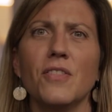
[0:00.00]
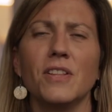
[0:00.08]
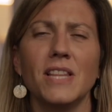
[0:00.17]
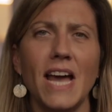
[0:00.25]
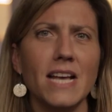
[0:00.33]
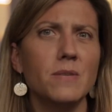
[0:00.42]
the
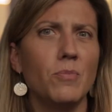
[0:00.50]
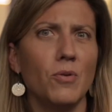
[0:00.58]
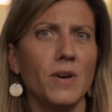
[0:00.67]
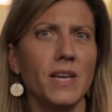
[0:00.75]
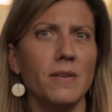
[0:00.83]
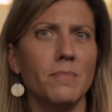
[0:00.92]
last
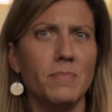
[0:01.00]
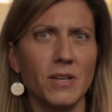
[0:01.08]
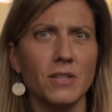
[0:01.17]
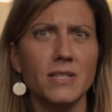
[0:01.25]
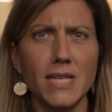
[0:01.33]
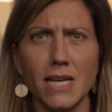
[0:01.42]
point,
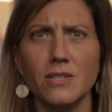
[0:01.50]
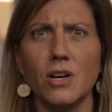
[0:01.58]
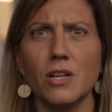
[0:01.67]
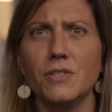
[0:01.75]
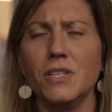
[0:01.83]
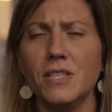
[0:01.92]
build
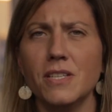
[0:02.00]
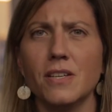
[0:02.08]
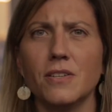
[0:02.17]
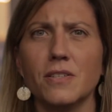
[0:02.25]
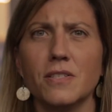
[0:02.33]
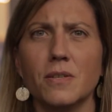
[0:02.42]
technology
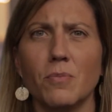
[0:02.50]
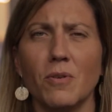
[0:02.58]
skills to